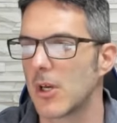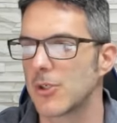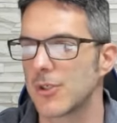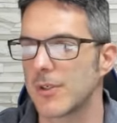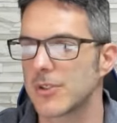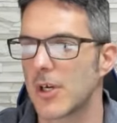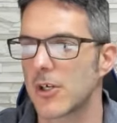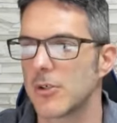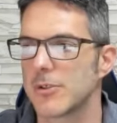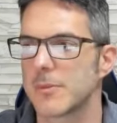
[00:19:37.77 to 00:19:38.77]
So let's talk
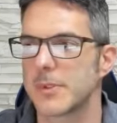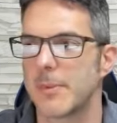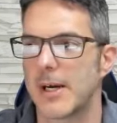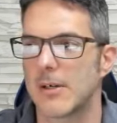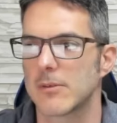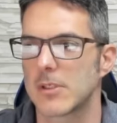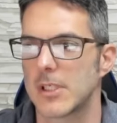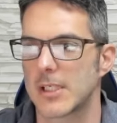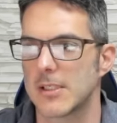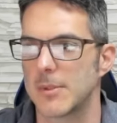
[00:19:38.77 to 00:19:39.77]
a little bit about
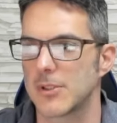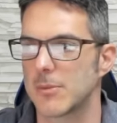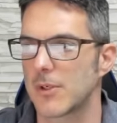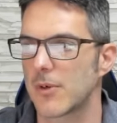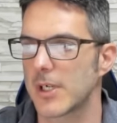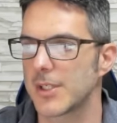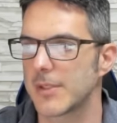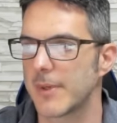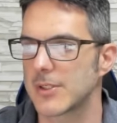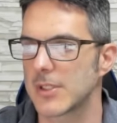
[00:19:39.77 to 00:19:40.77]
connectivity. So I'm going to click on the
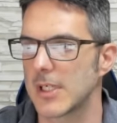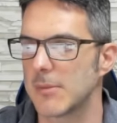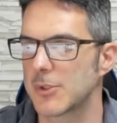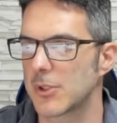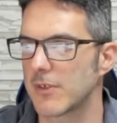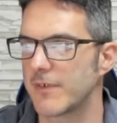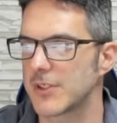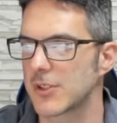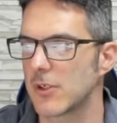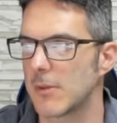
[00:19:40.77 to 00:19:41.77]
device again. I'm going to go to
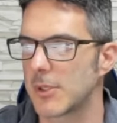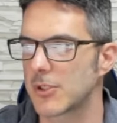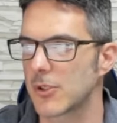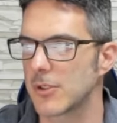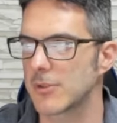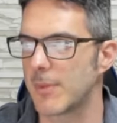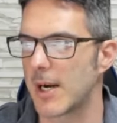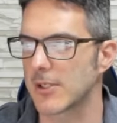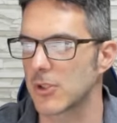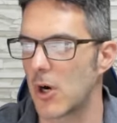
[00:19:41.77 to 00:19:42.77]
physical. I'm going to turn this
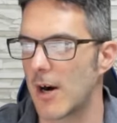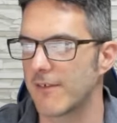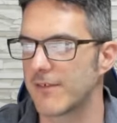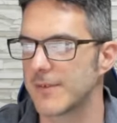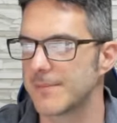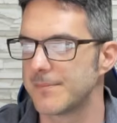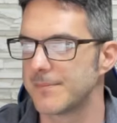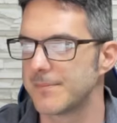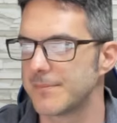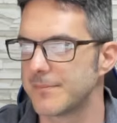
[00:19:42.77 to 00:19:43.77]
box off.
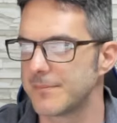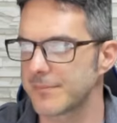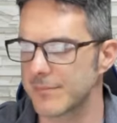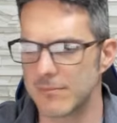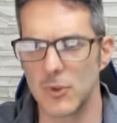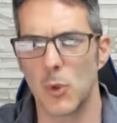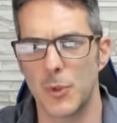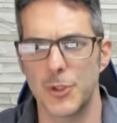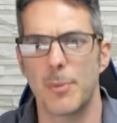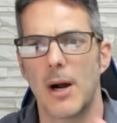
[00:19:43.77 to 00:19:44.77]

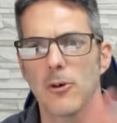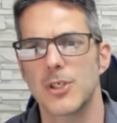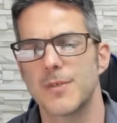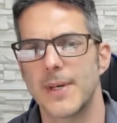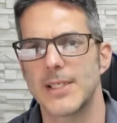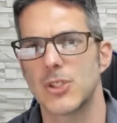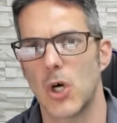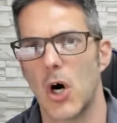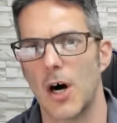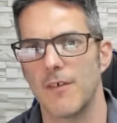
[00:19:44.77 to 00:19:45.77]
When you power a device
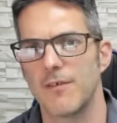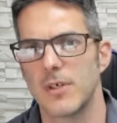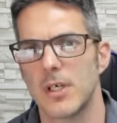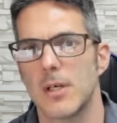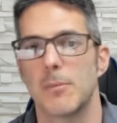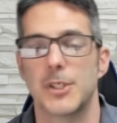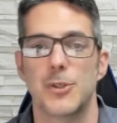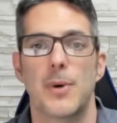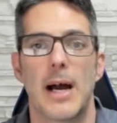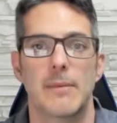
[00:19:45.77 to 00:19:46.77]
off, but
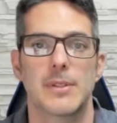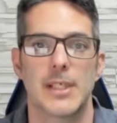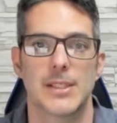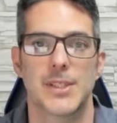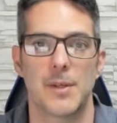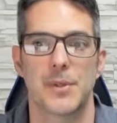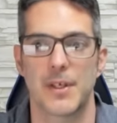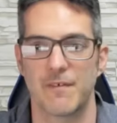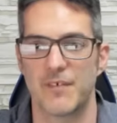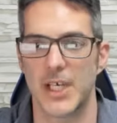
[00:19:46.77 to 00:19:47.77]
you haven't yet saved the
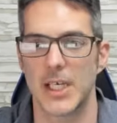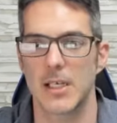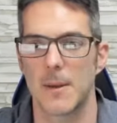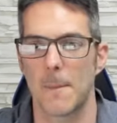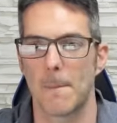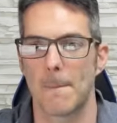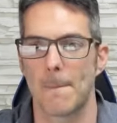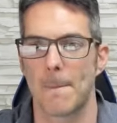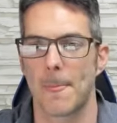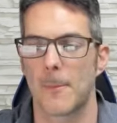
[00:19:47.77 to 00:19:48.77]
config,
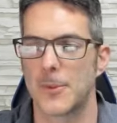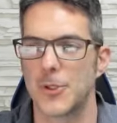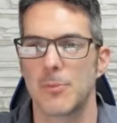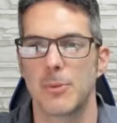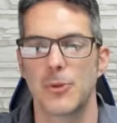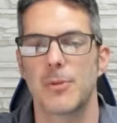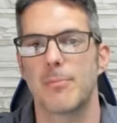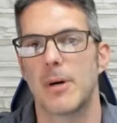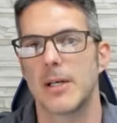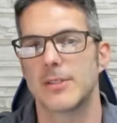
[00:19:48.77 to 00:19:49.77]
when you boot
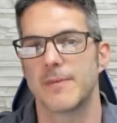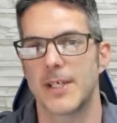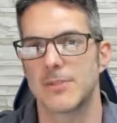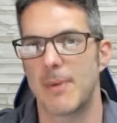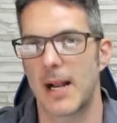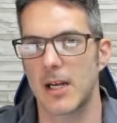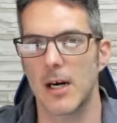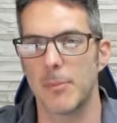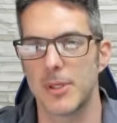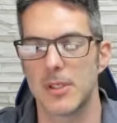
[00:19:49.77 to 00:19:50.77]
the device back
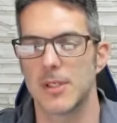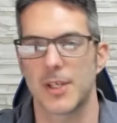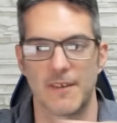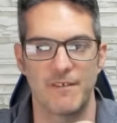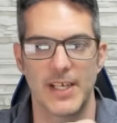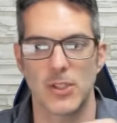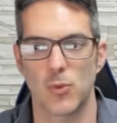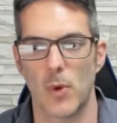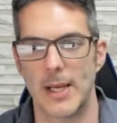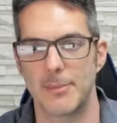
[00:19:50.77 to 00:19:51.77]
up, the config is
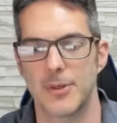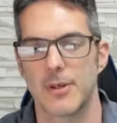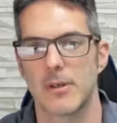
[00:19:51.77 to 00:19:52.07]
wiped.